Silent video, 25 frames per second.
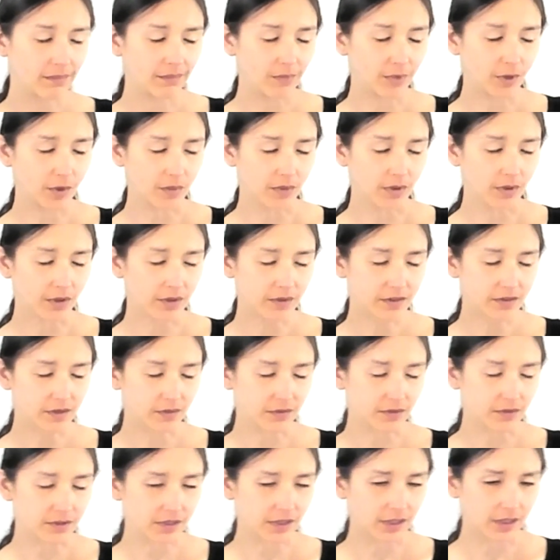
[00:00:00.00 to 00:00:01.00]
We were also
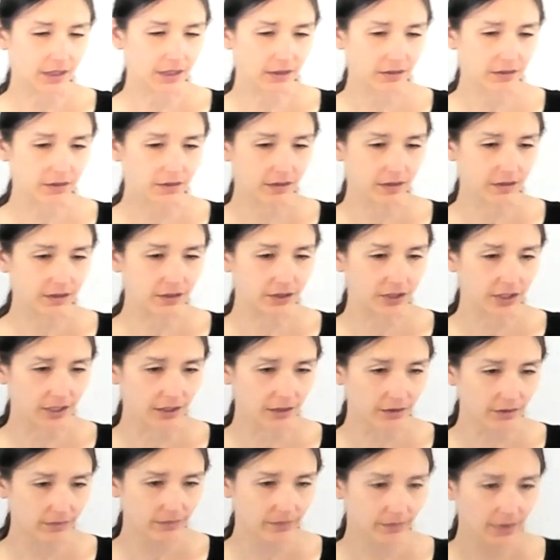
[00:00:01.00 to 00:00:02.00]
saying to the
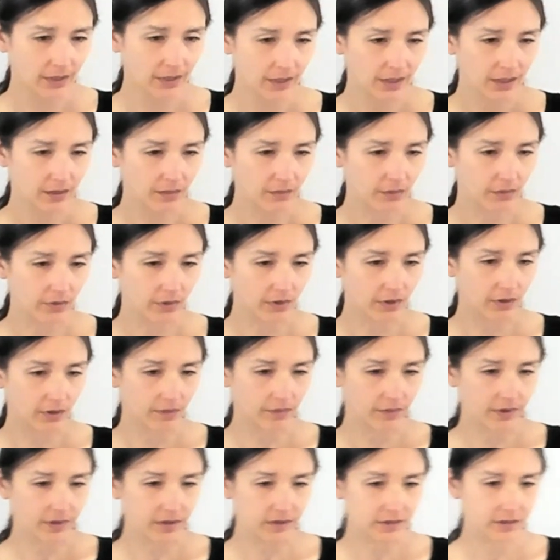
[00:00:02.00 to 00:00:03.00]
channel, with all
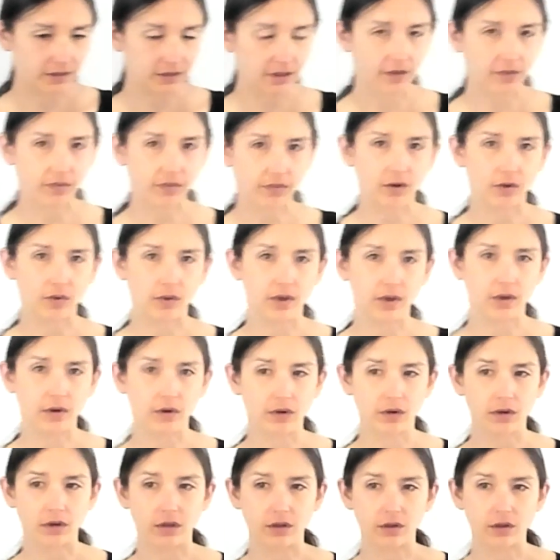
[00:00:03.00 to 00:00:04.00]
this stuff going
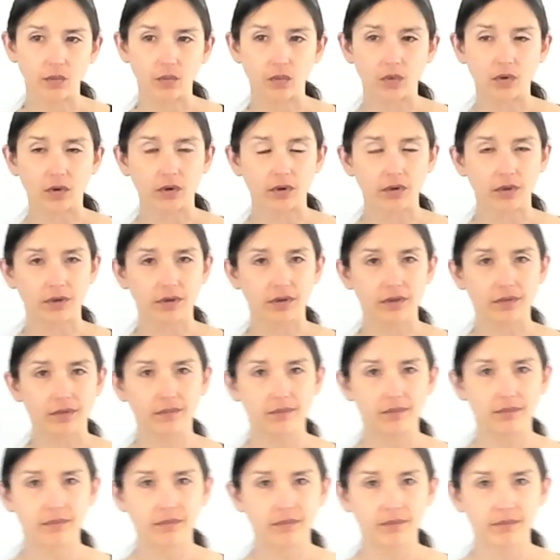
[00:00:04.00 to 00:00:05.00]
on in the world,
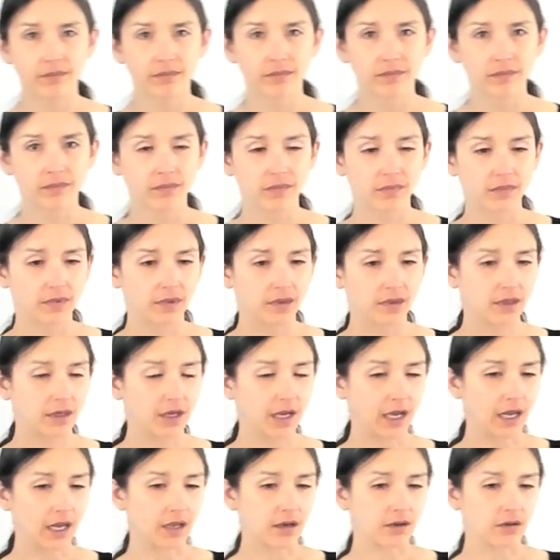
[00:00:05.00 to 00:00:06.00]

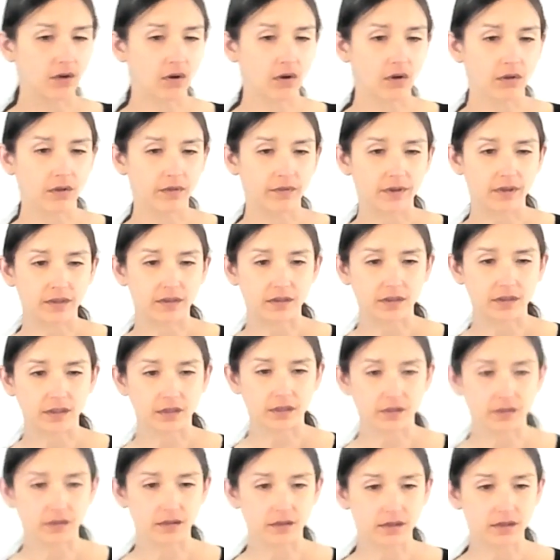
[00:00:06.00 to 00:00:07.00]
and all of these
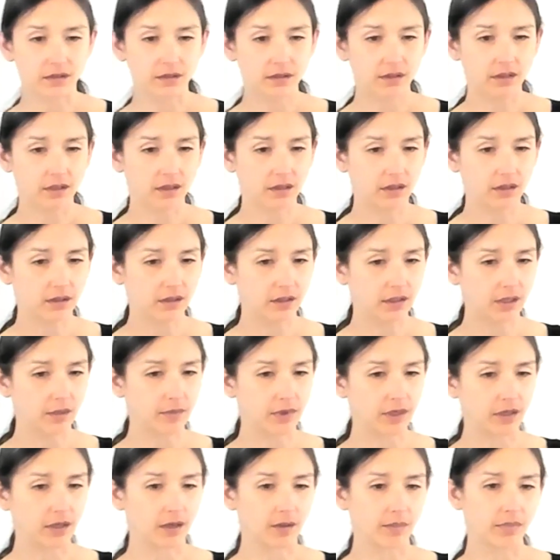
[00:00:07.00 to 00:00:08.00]
things
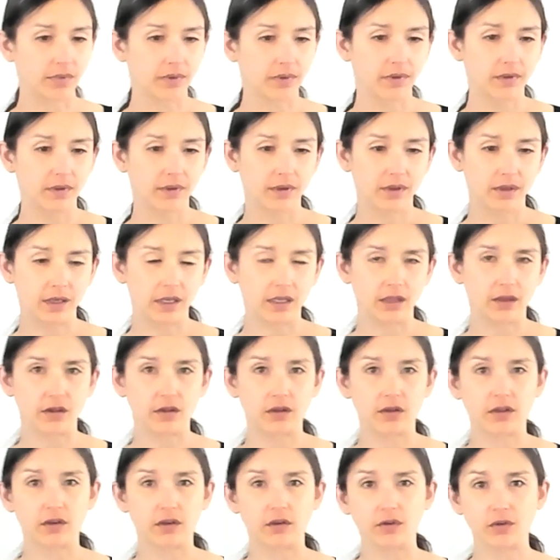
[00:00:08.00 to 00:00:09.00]
coming up in
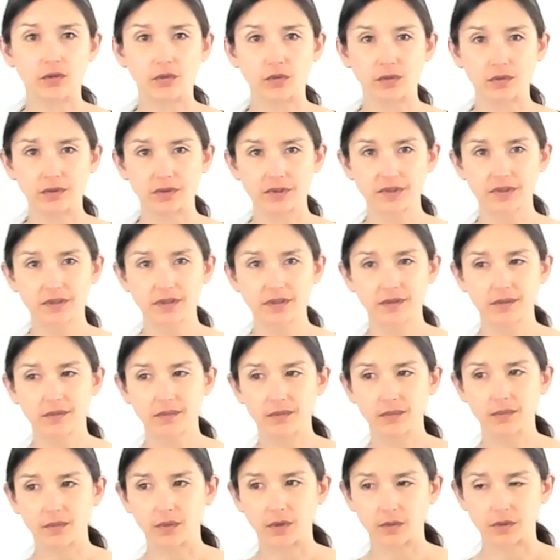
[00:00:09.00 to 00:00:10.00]
the news.
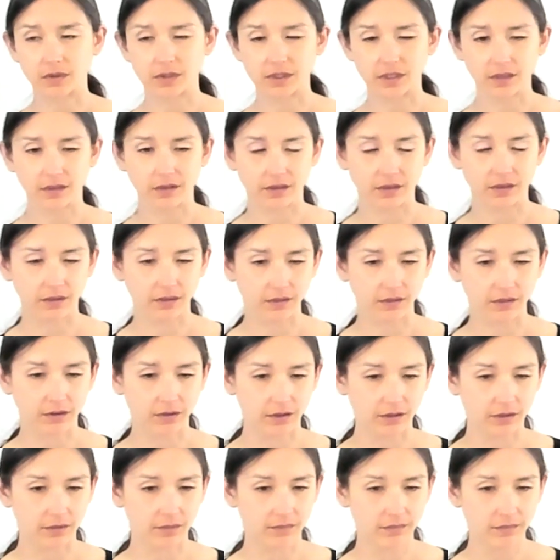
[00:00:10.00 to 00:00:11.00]
We were telling
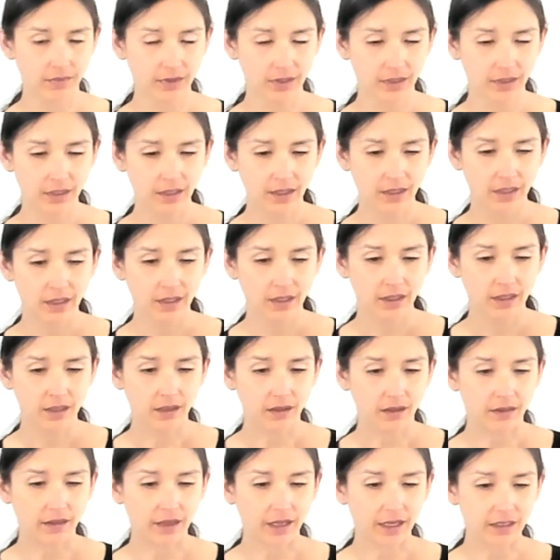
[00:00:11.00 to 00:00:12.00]
her
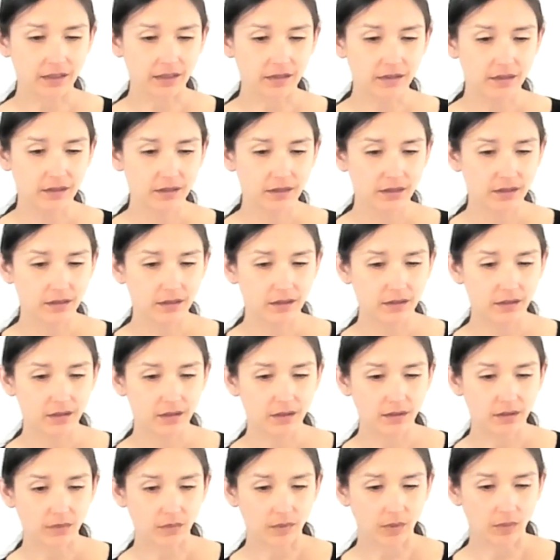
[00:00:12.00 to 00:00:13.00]
that
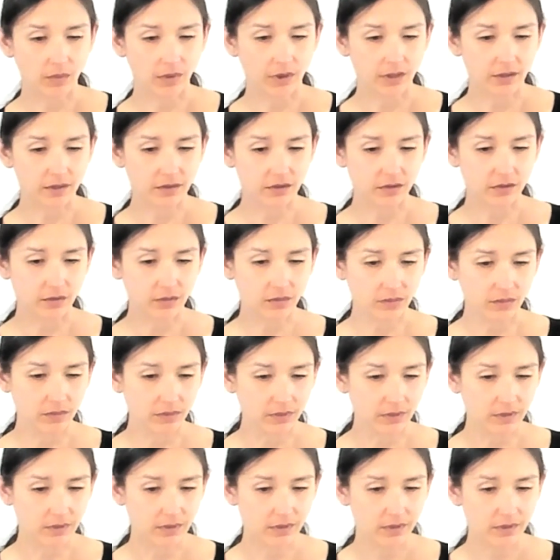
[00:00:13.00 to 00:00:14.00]
we want
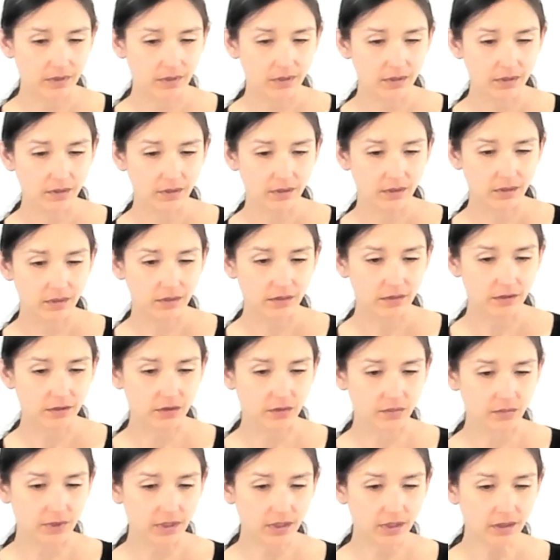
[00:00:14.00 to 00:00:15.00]
to, to
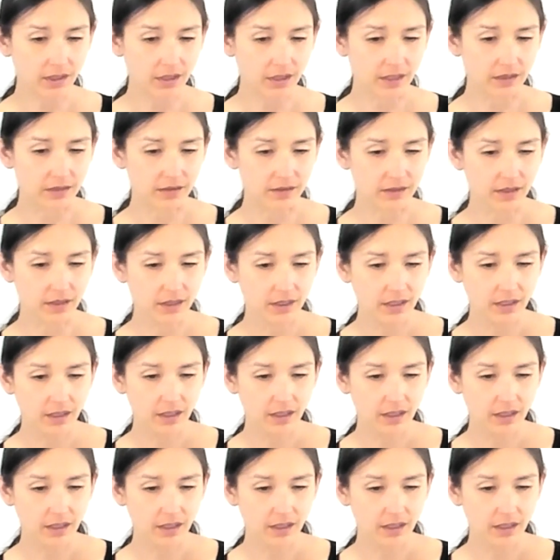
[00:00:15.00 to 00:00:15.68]
realize